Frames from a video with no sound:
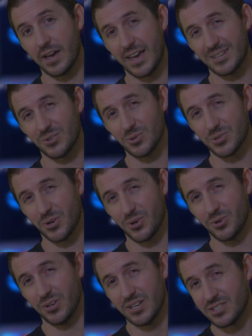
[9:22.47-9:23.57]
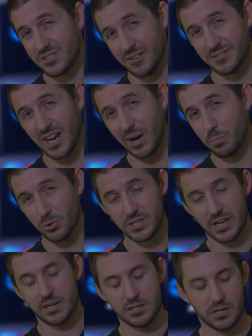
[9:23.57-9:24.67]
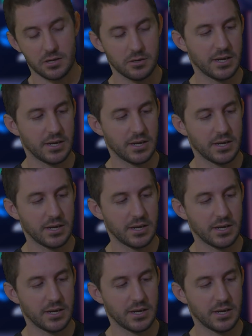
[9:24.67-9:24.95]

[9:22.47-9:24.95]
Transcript: and also shift up or down, you know,